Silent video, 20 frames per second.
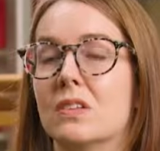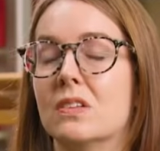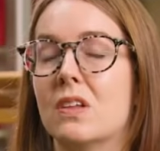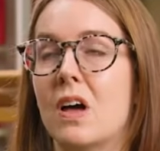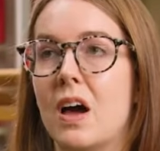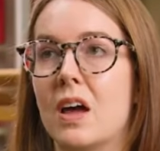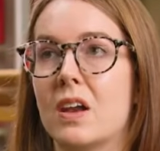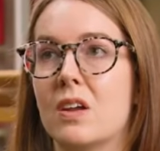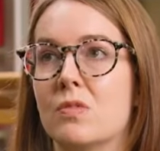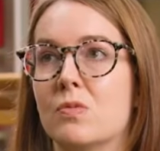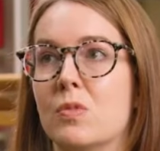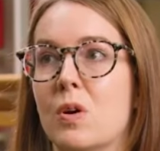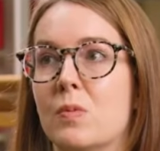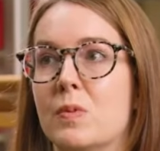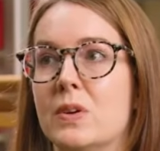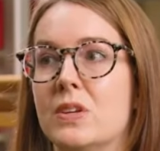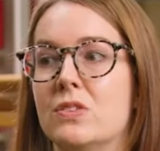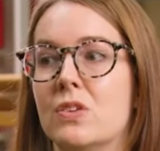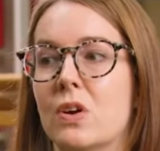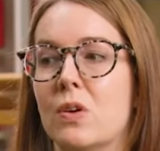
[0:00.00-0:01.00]
lot of what
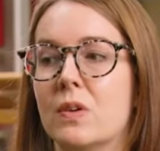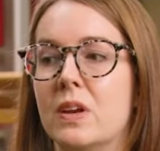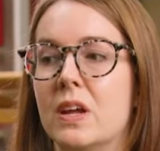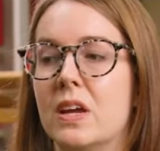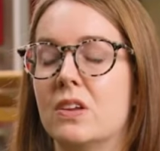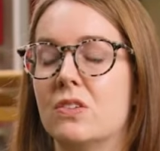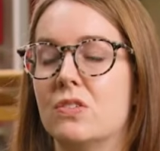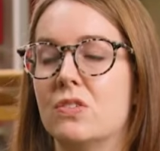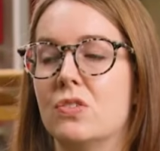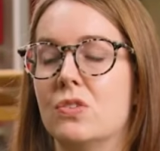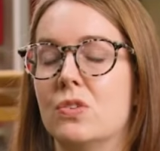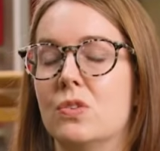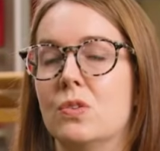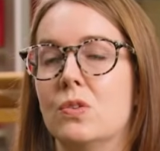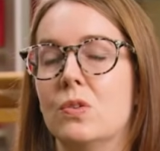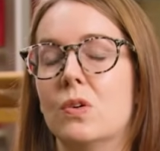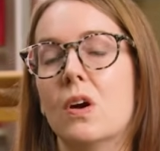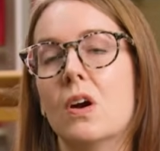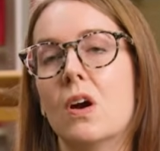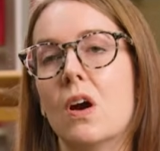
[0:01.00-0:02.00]
we donate
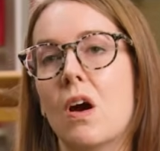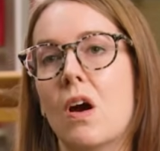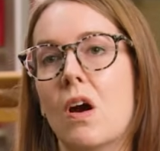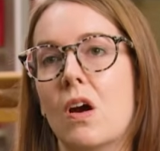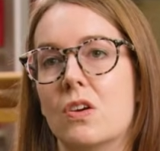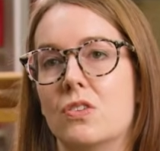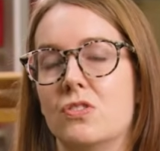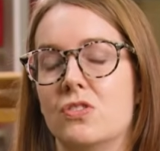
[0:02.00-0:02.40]
to our